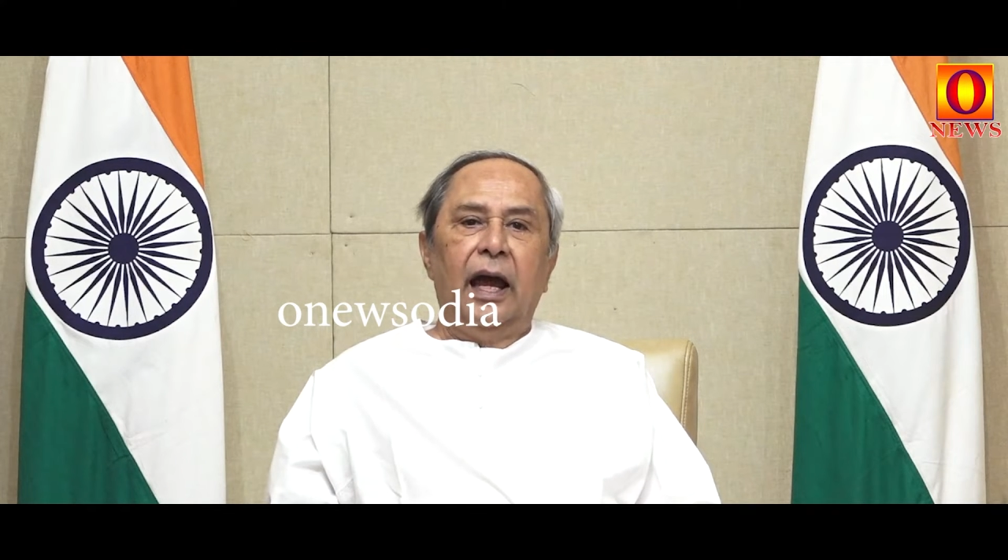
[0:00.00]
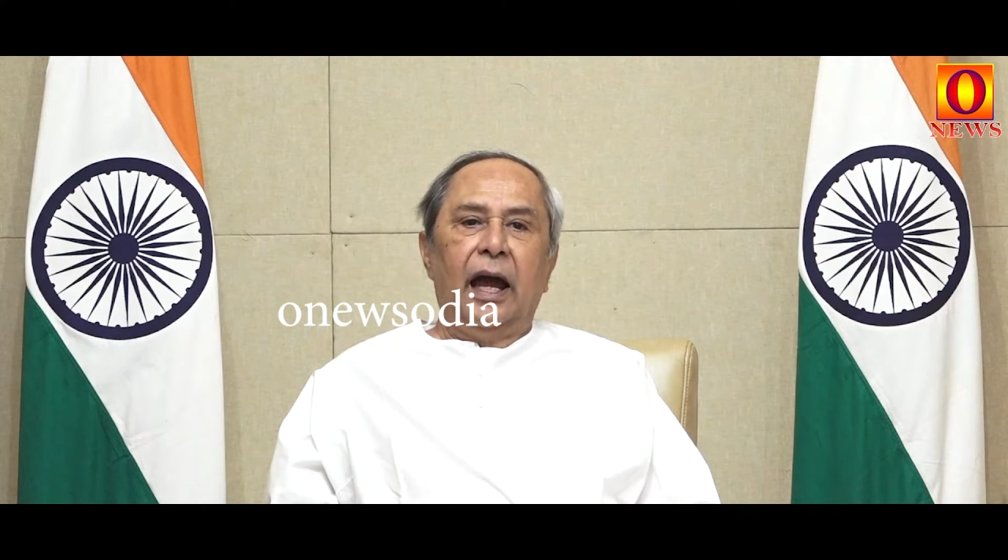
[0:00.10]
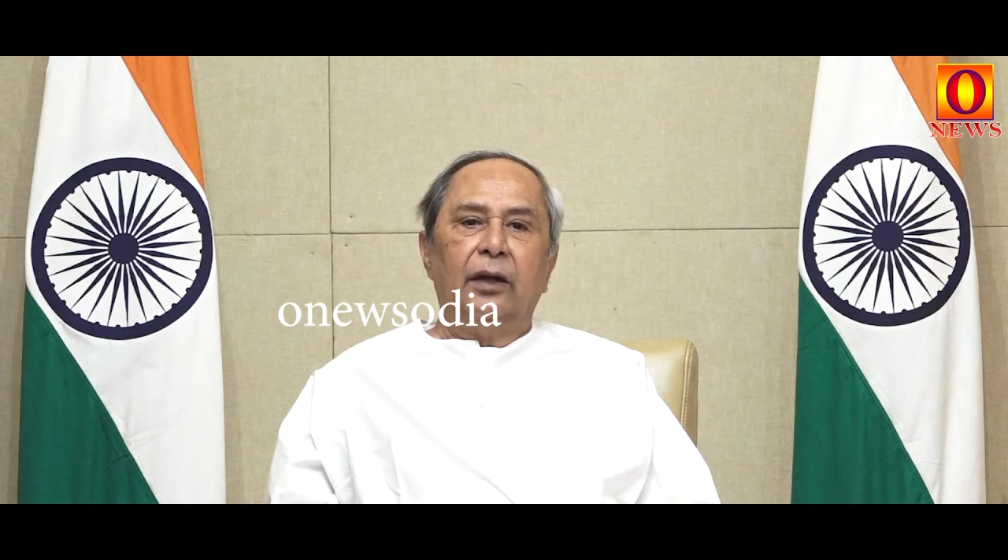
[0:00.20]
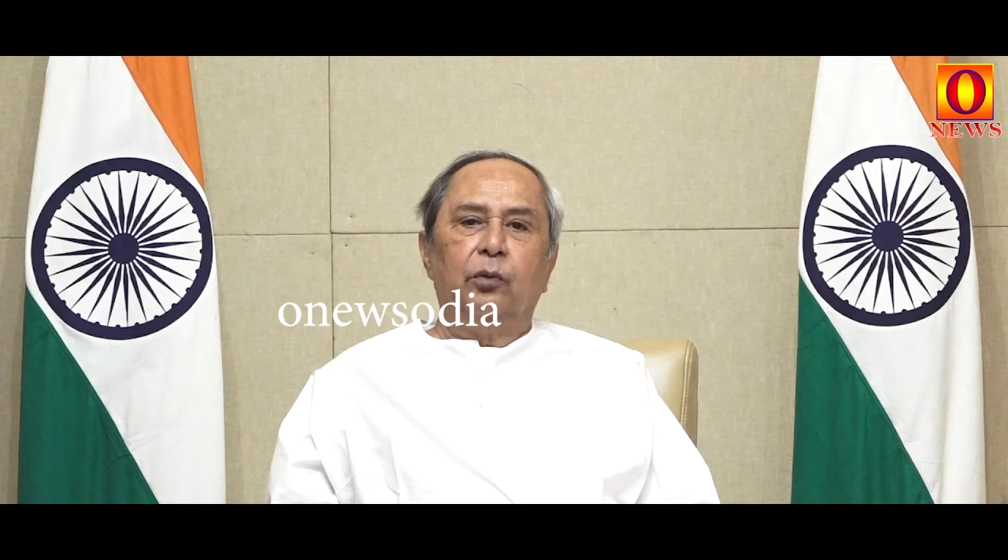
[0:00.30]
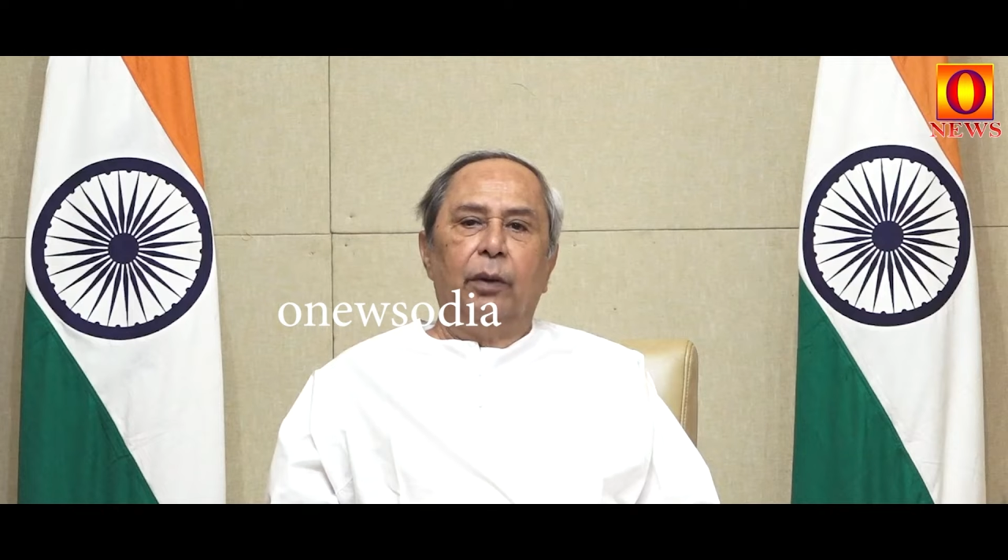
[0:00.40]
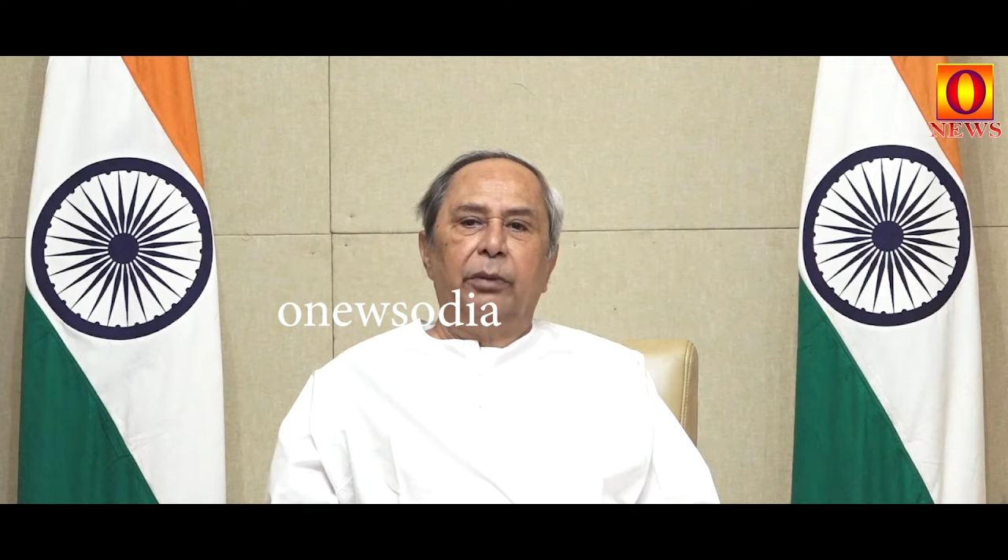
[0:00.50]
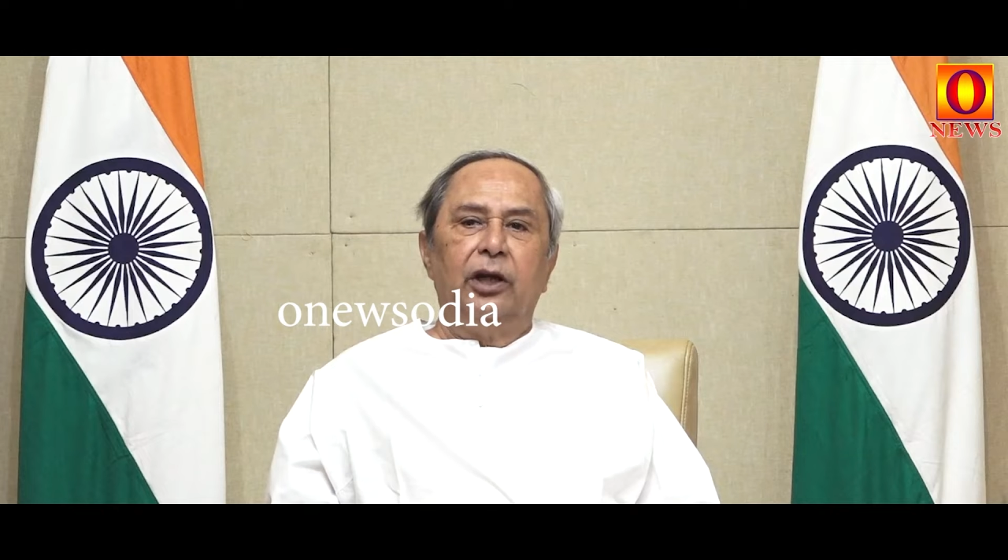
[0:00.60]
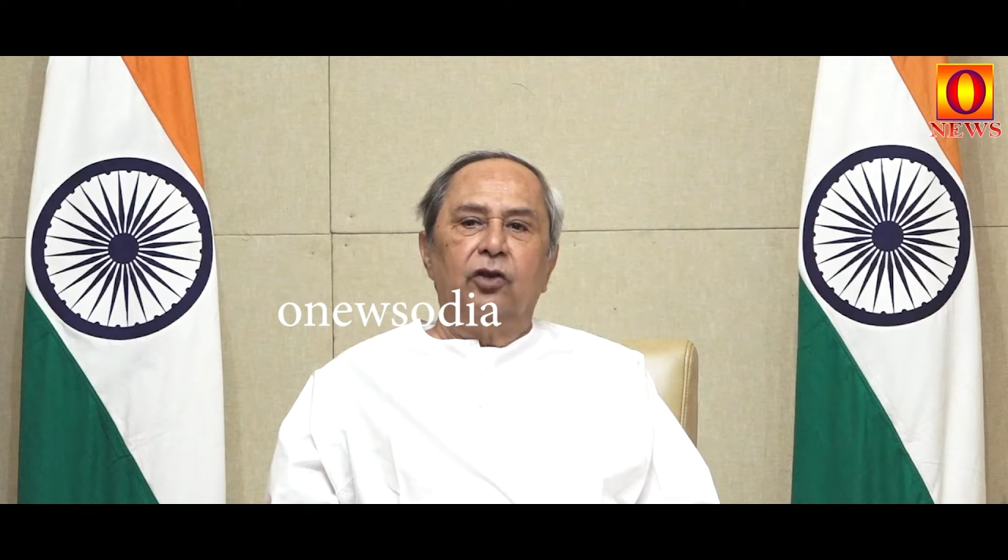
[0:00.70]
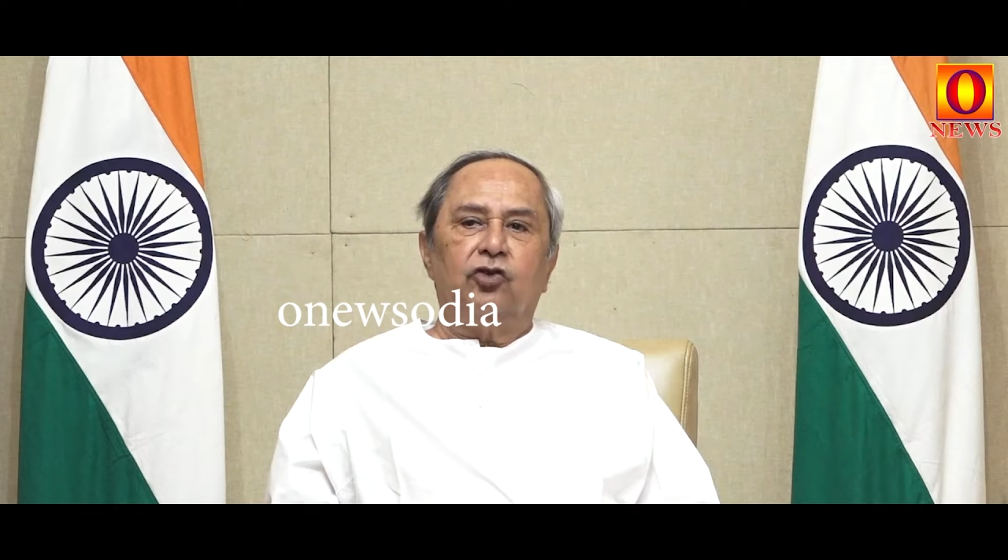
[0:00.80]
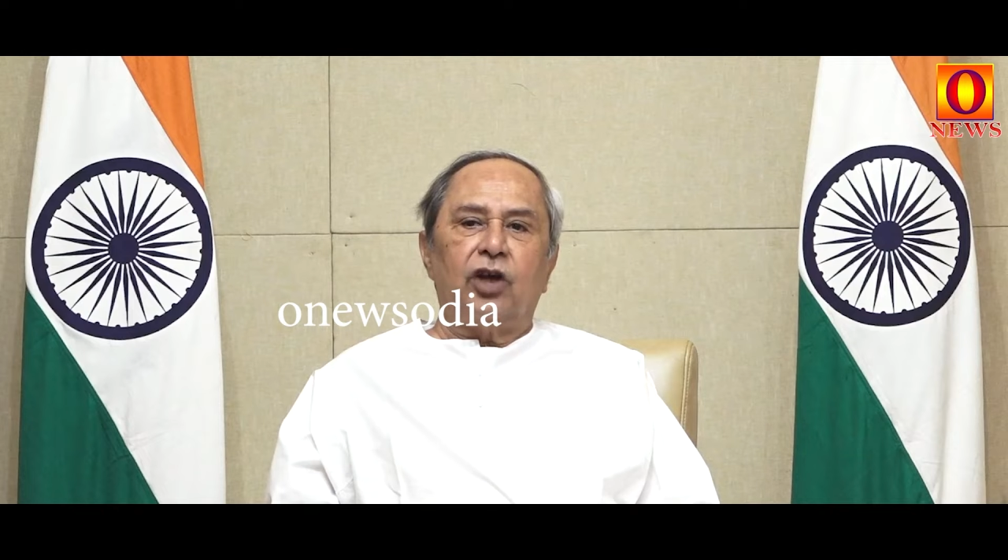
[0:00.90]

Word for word: and women and